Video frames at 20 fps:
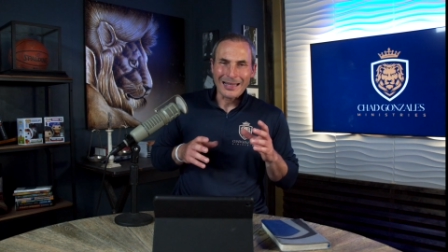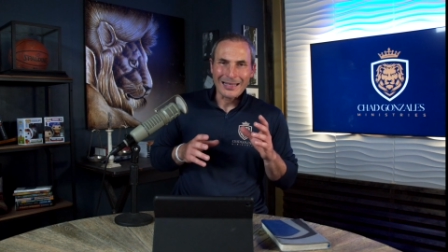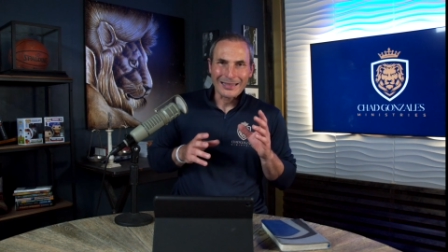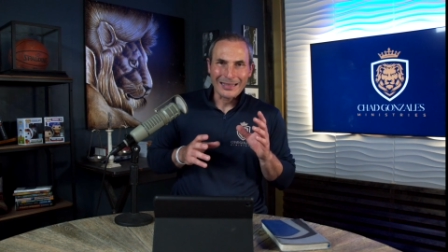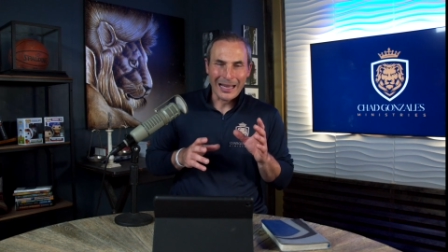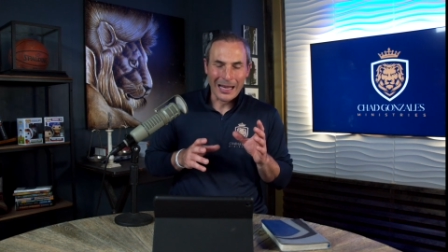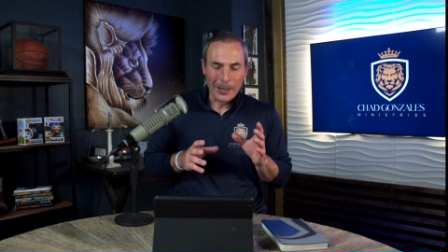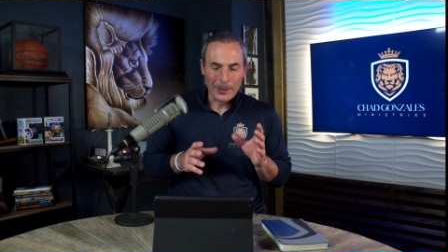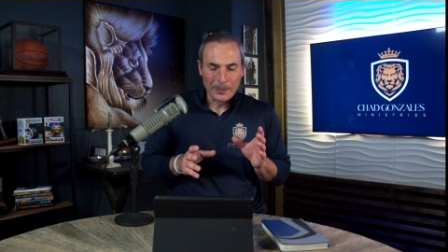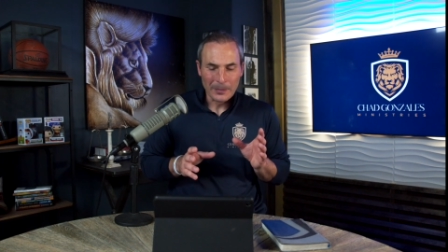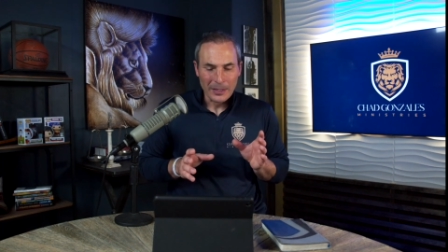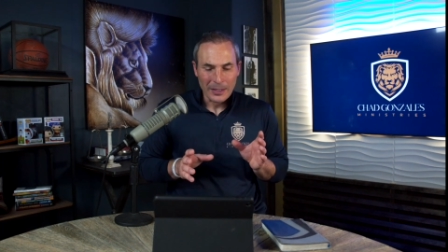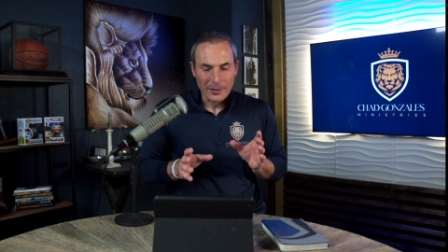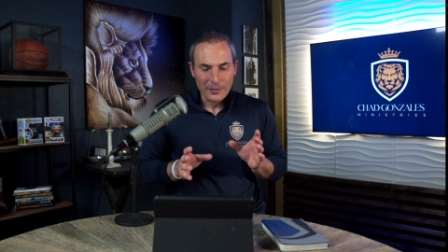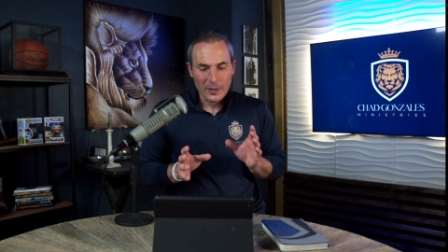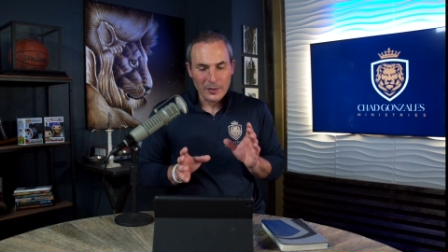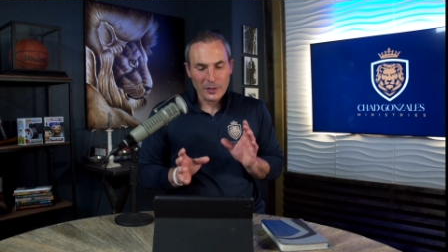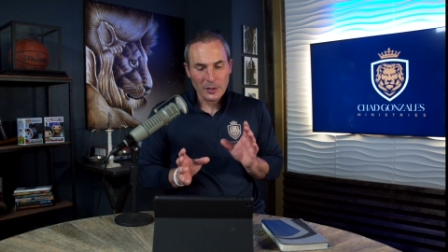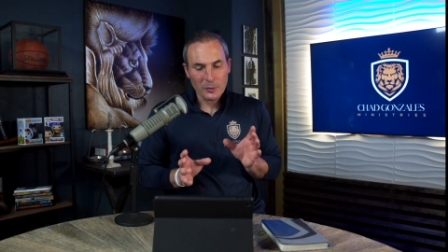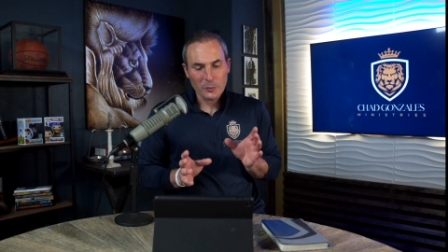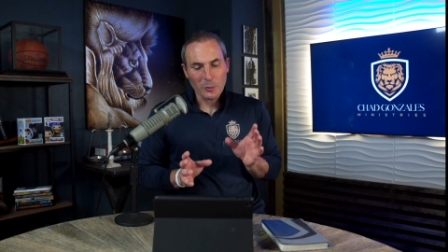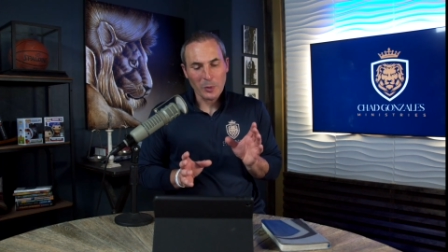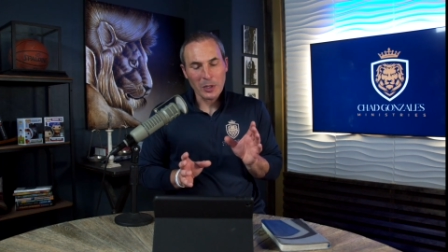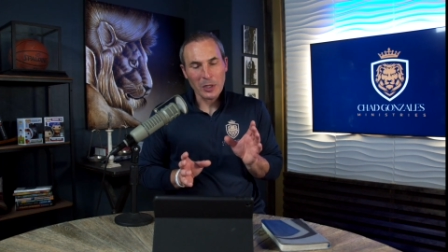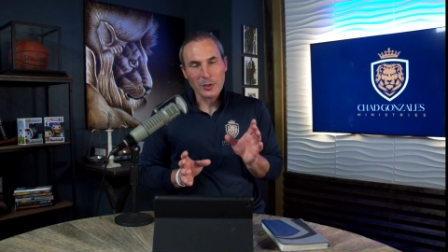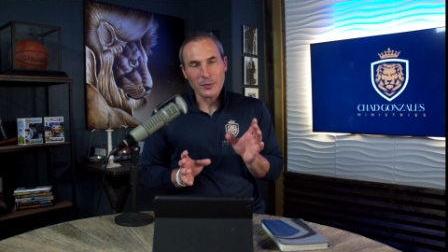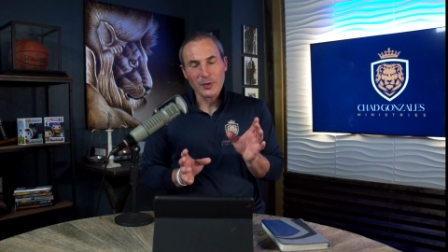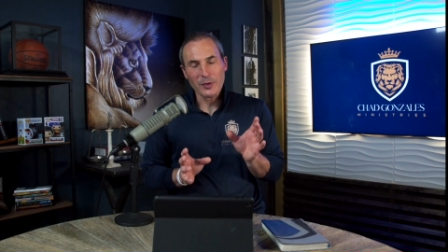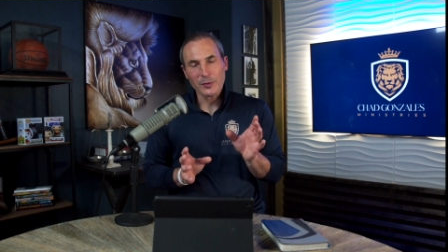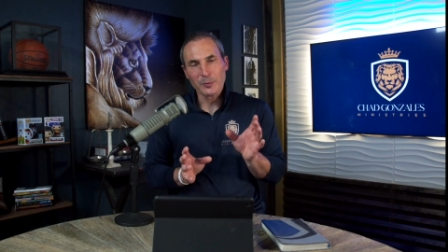Now, this is
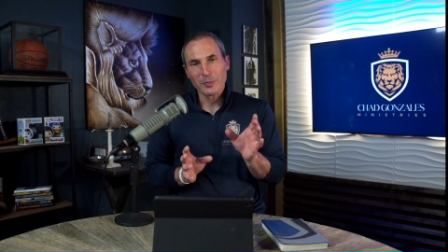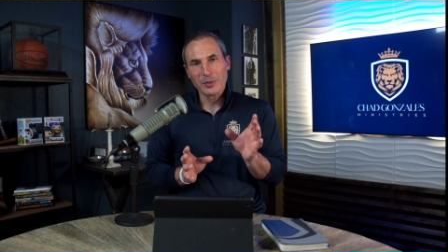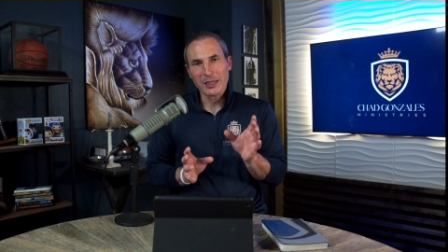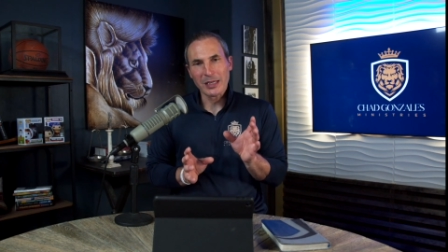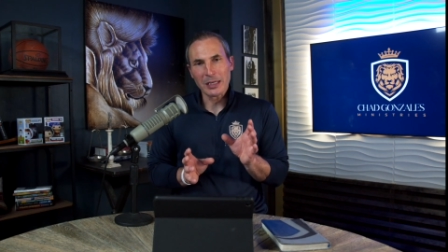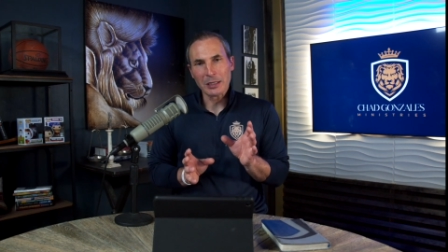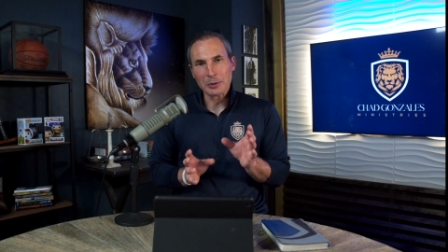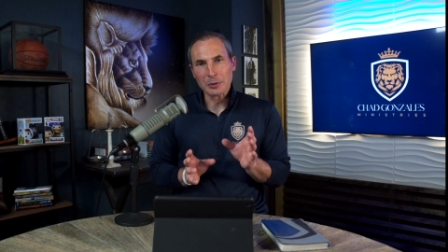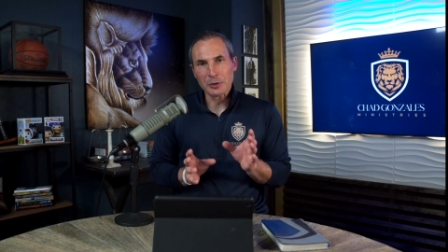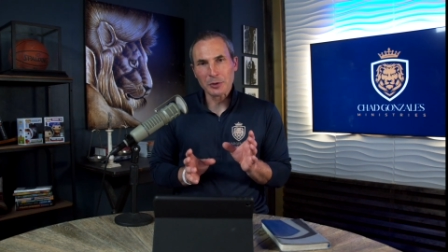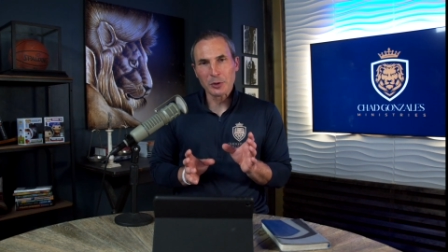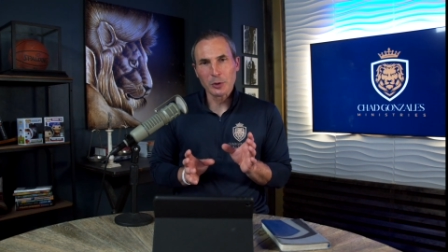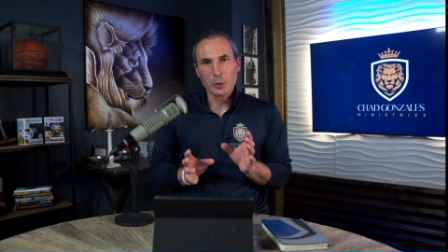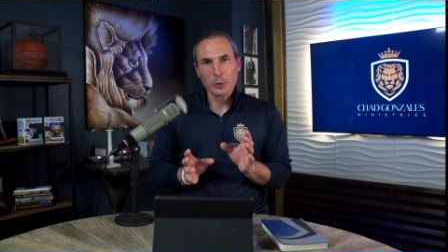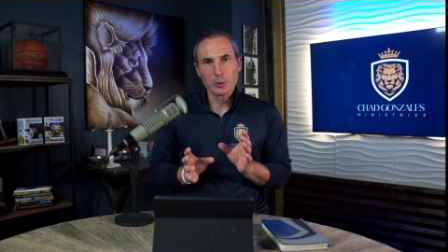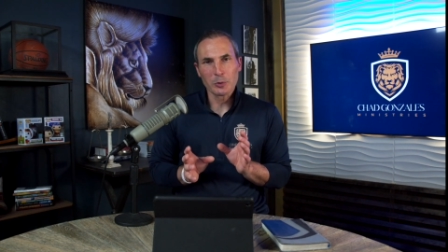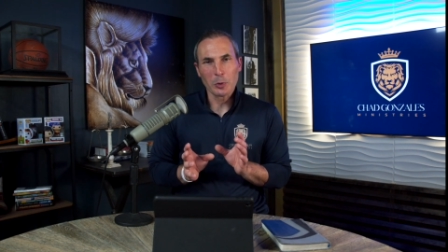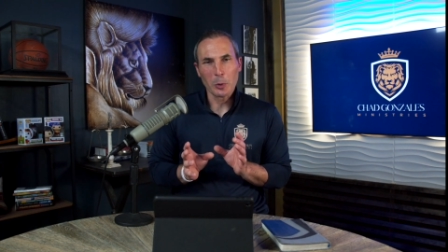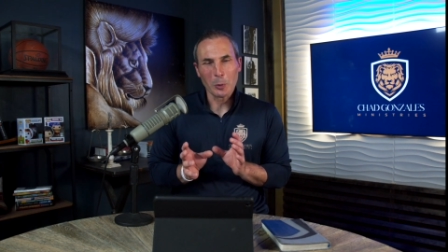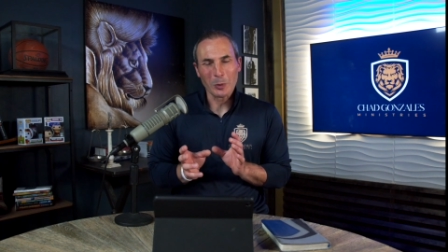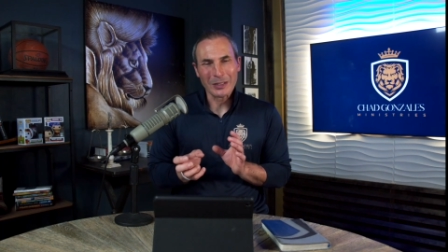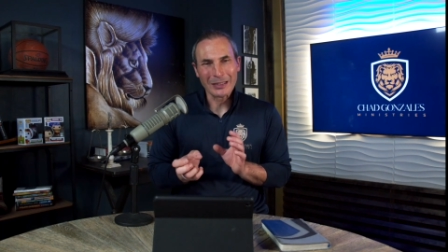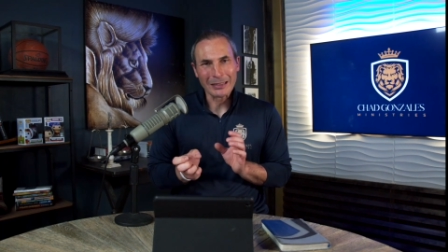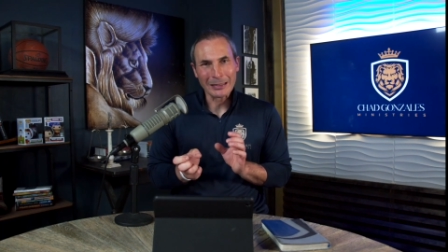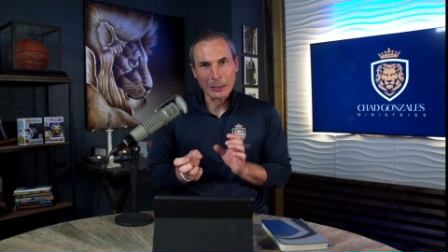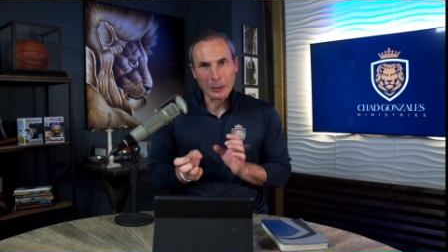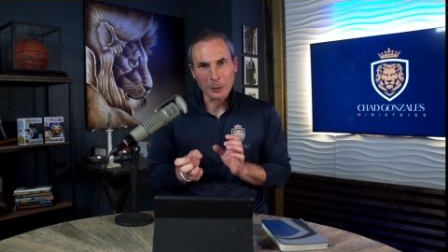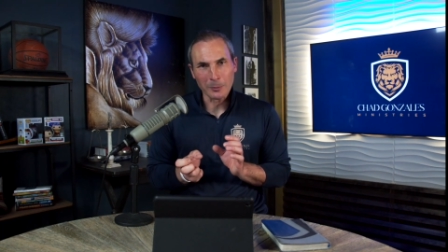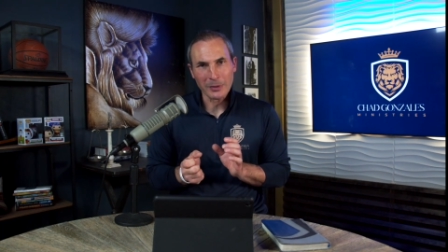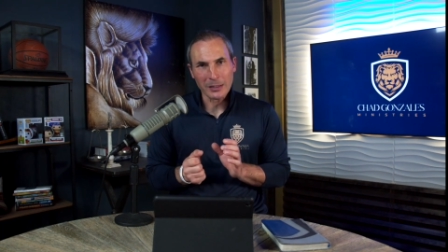where this begins to go a
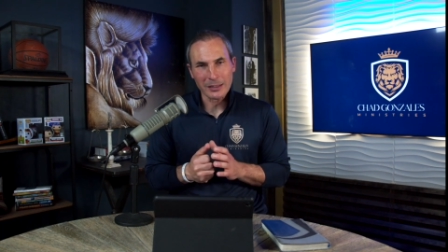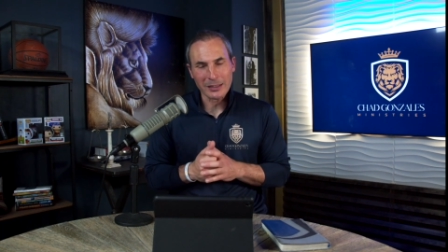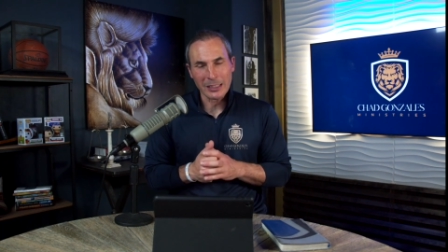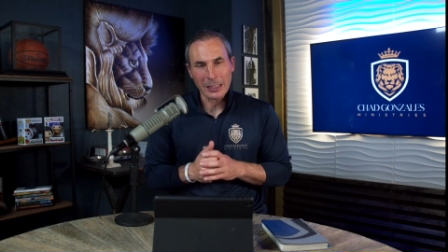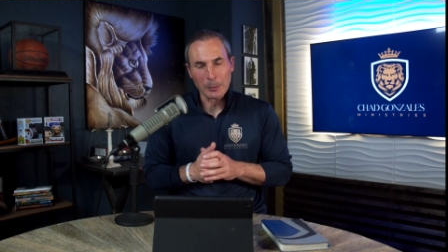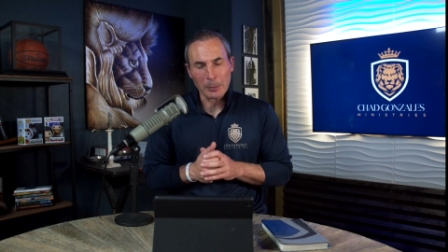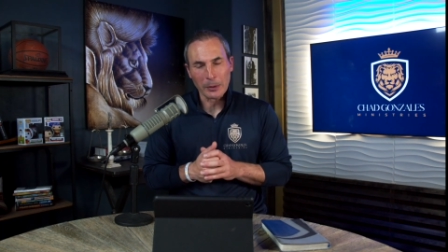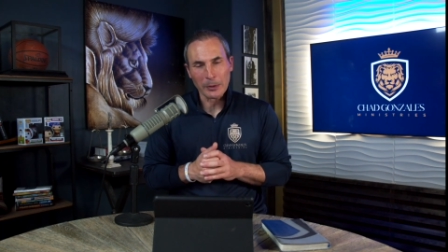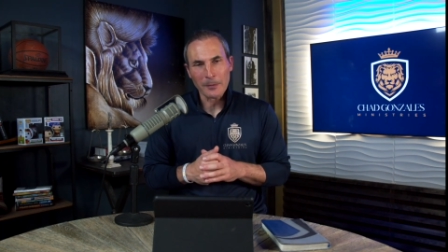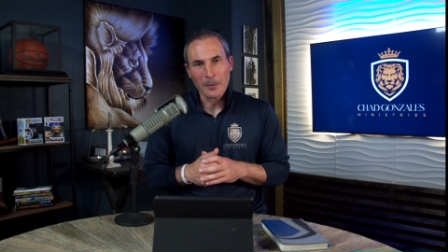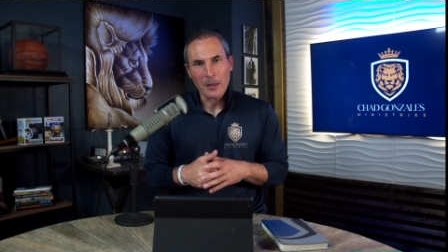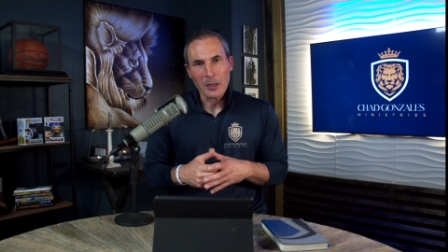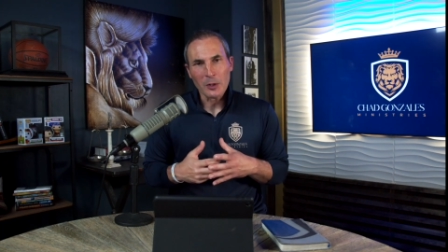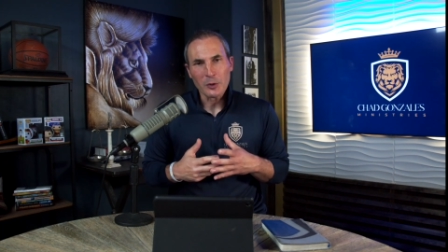little bit deeper.